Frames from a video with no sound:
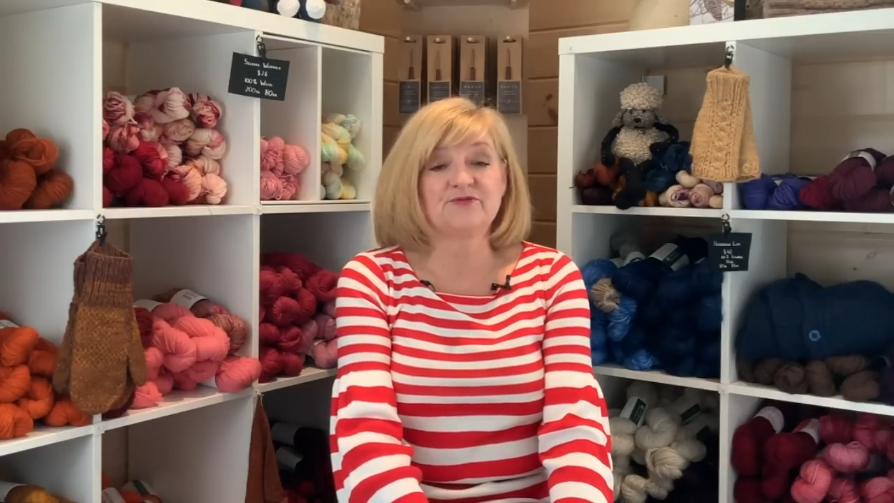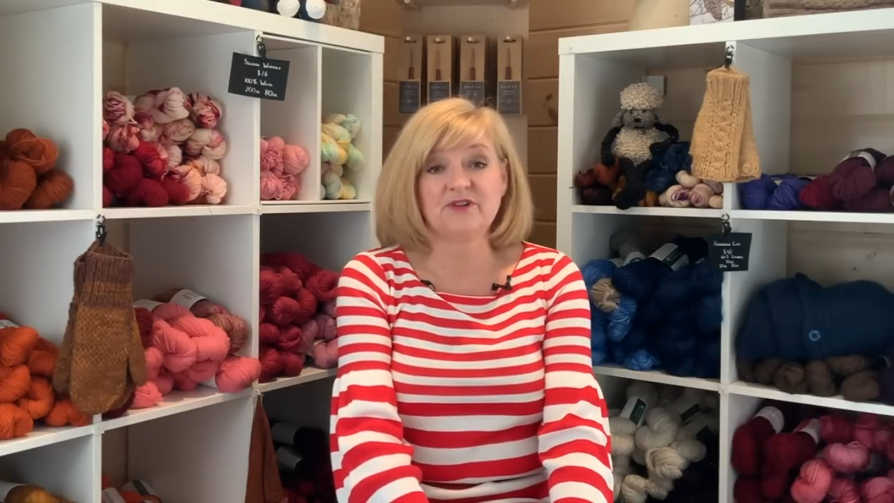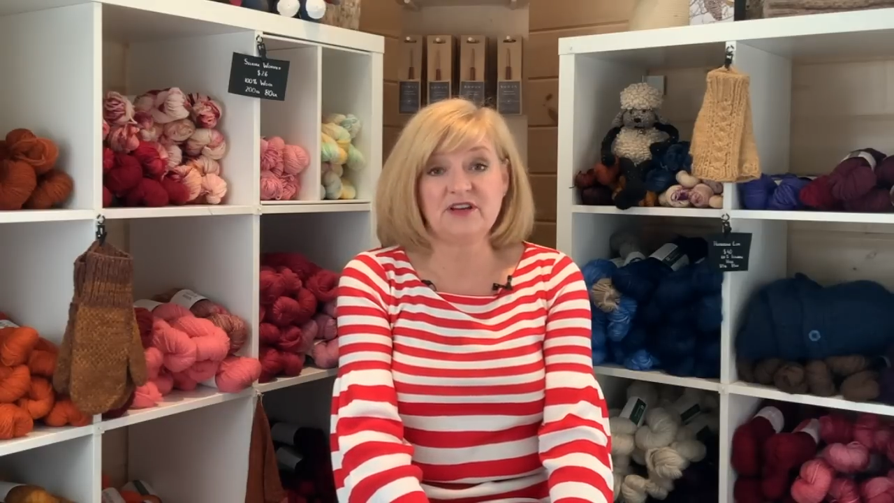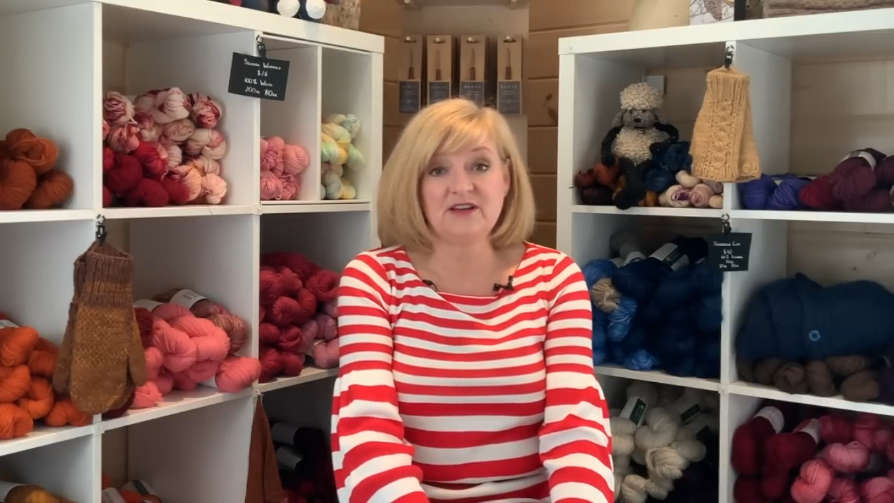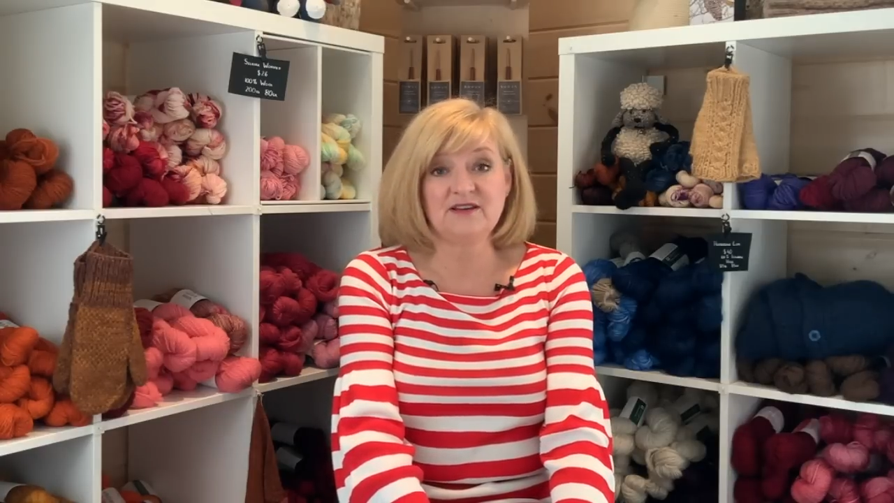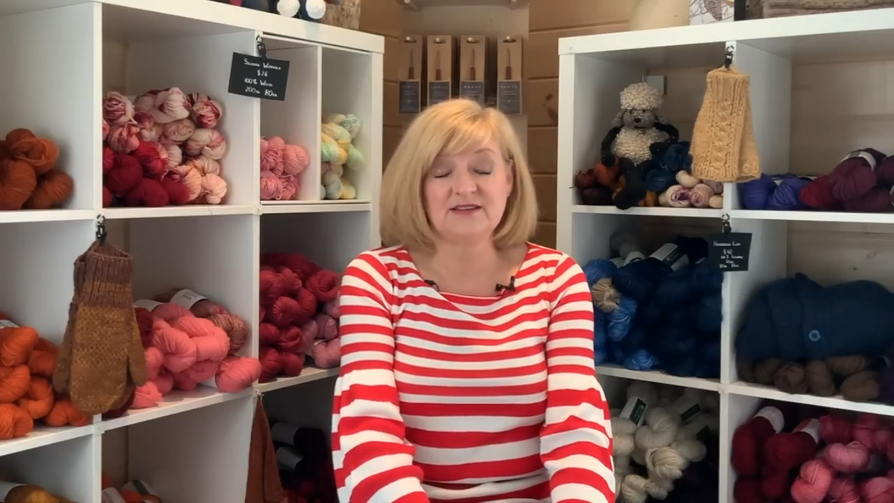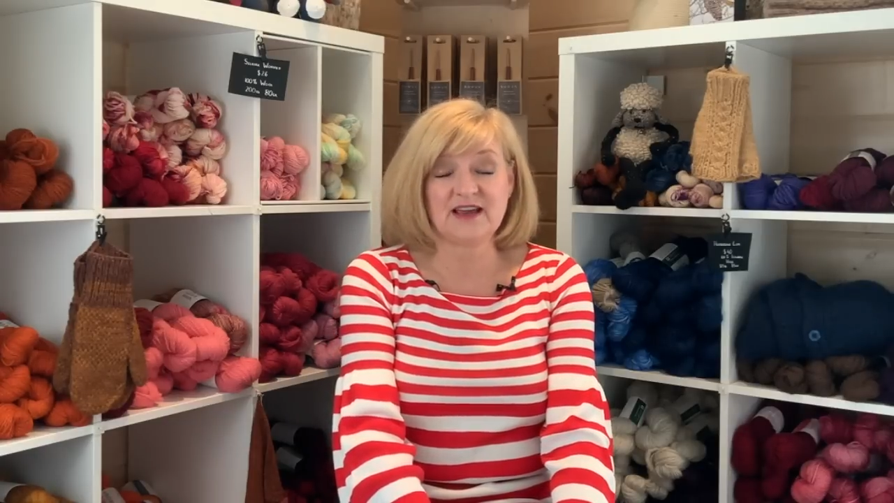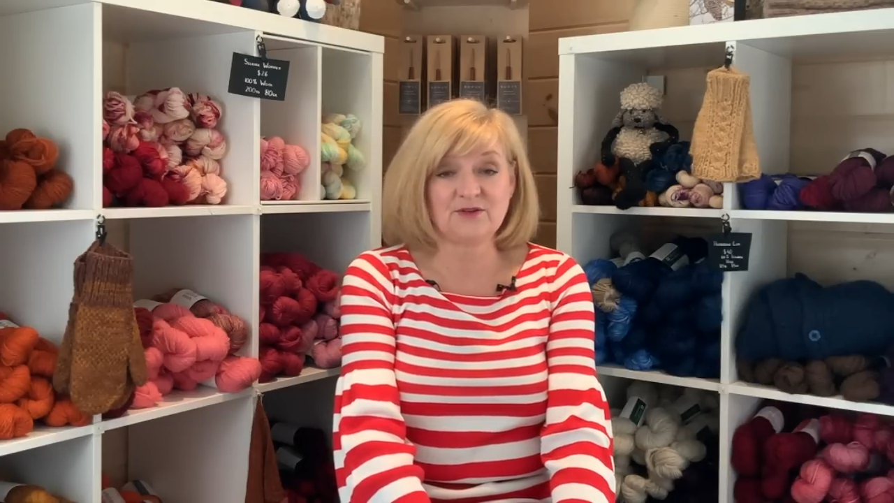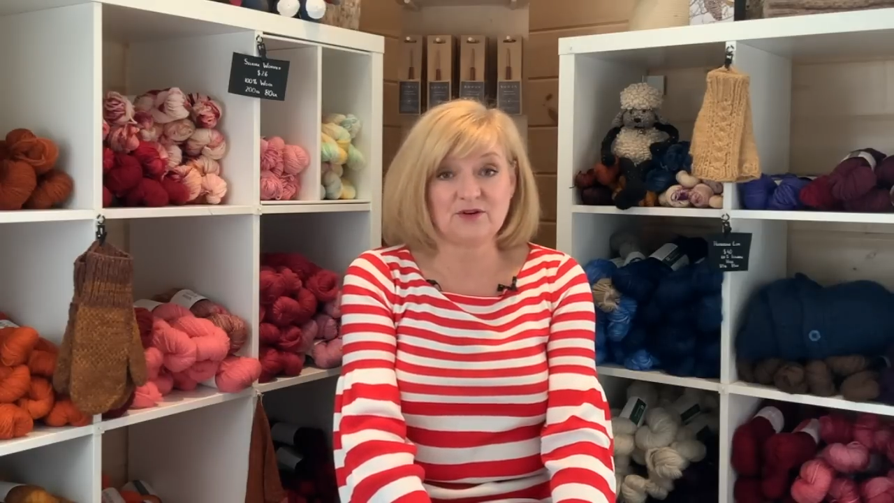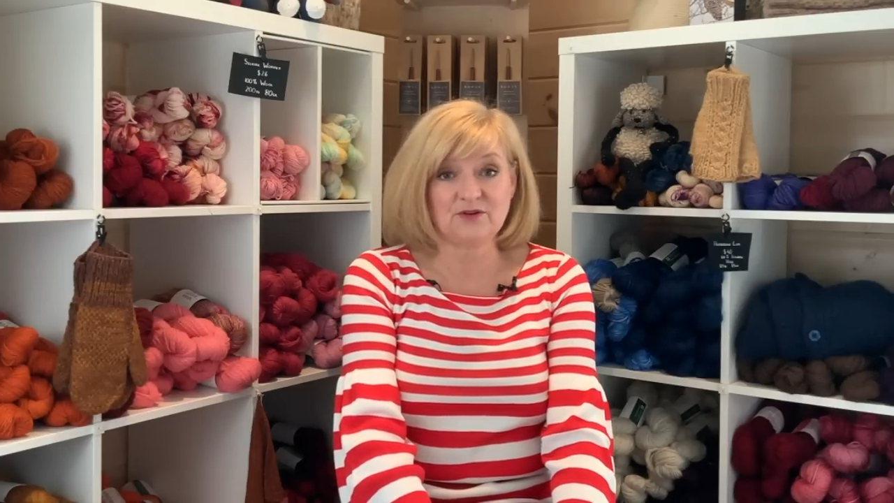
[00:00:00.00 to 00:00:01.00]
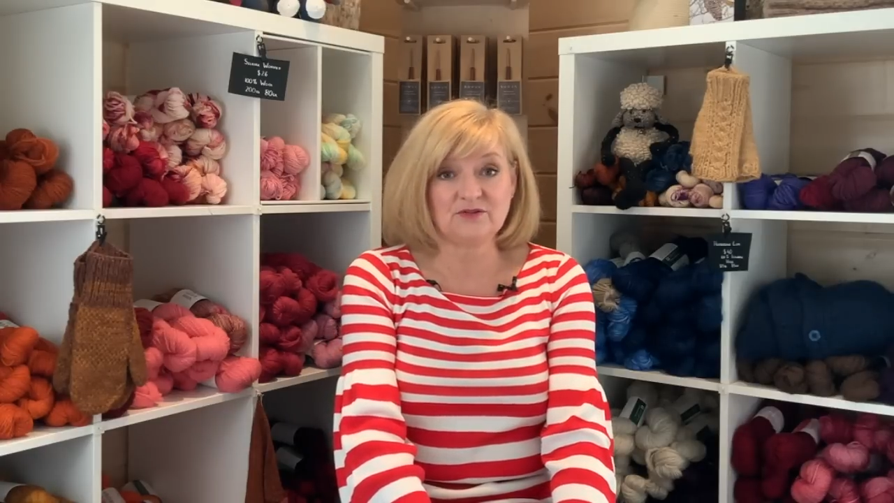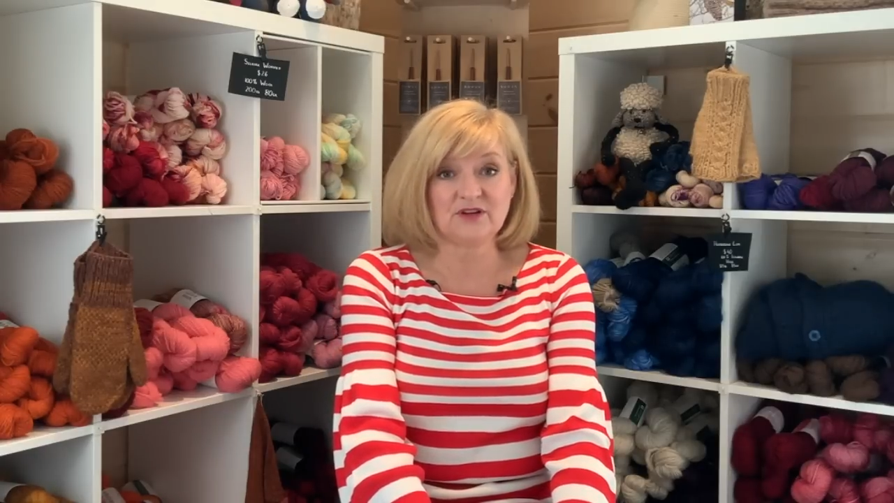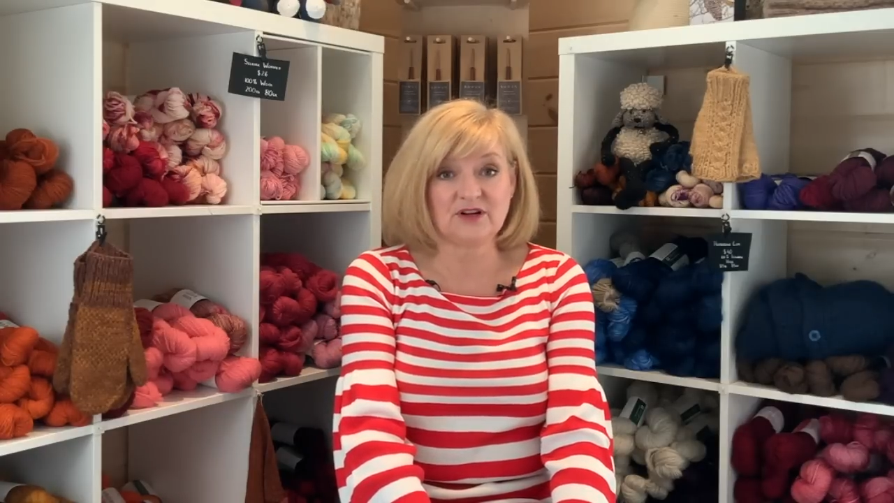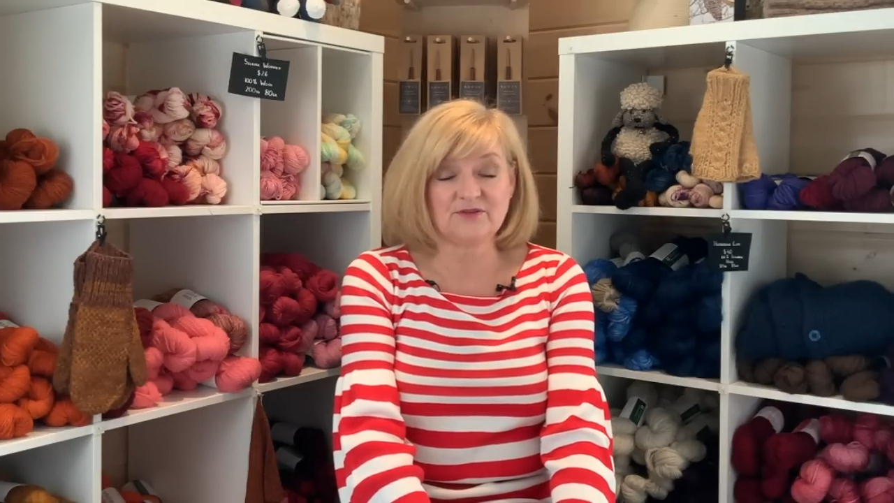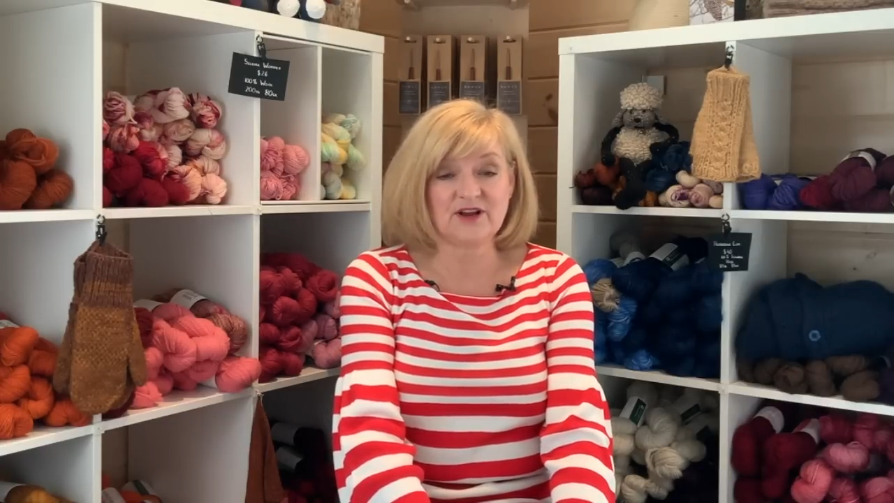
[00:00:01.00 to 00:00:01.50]
free
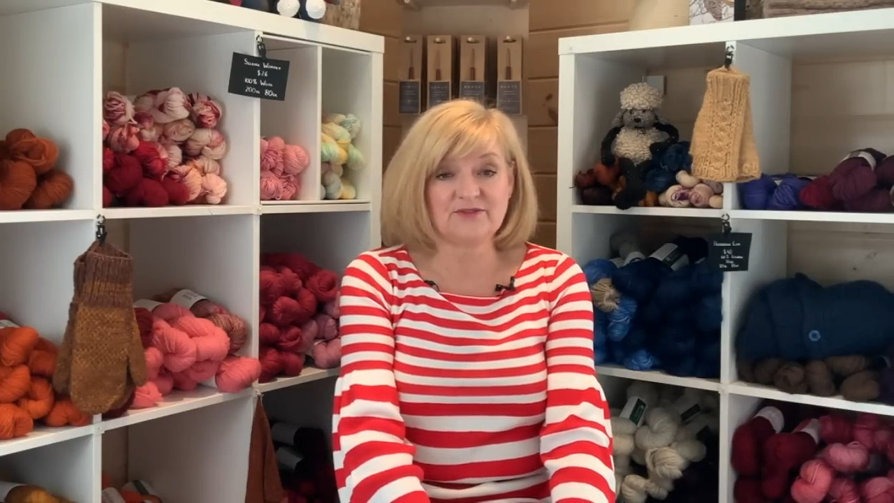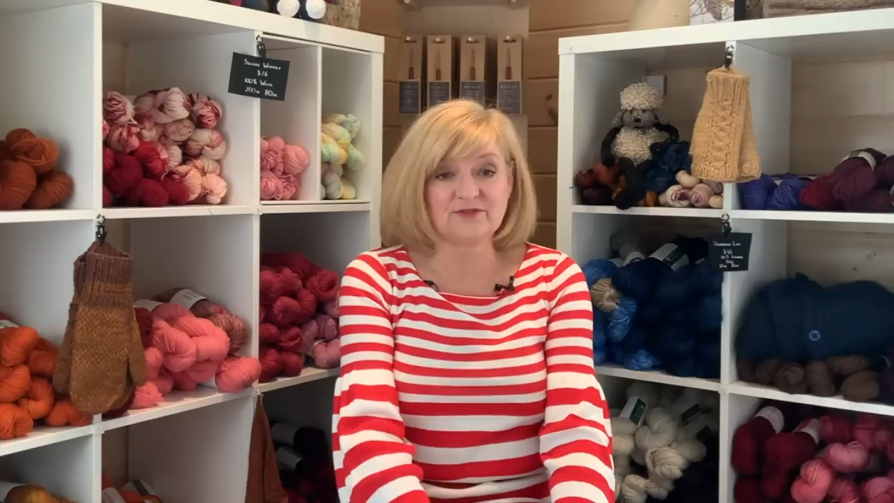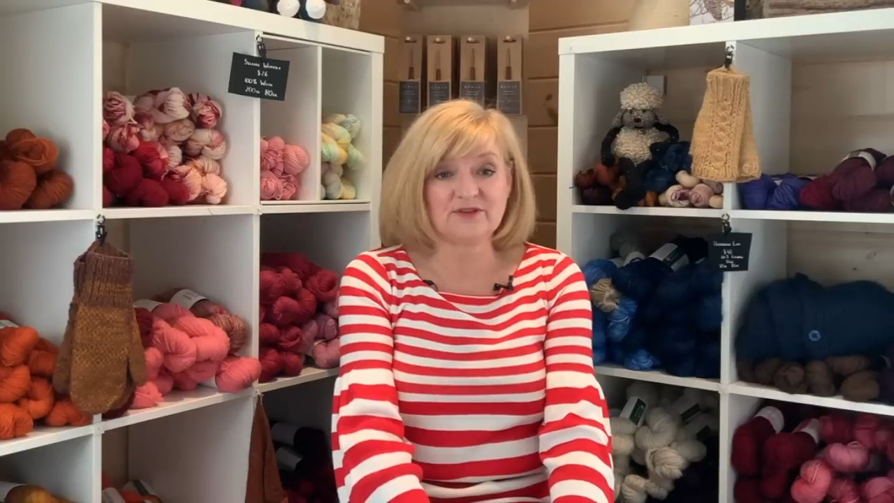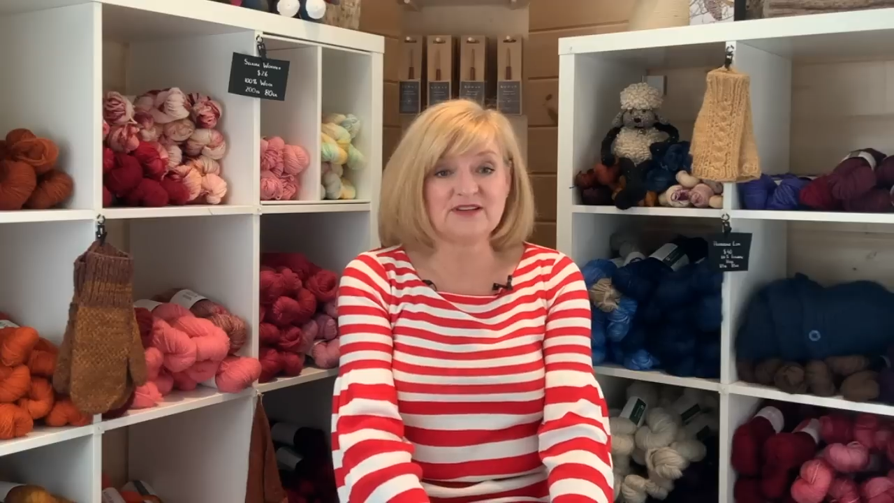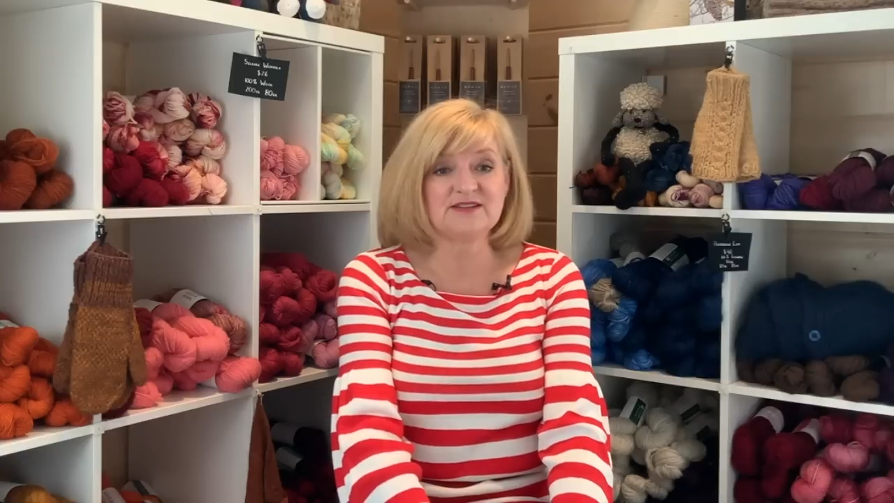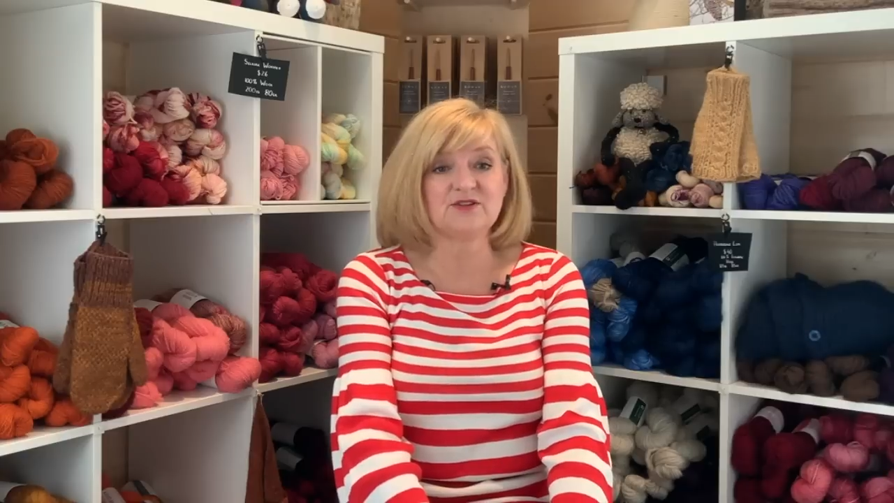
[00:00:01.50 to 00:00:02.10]
download on Ravelry,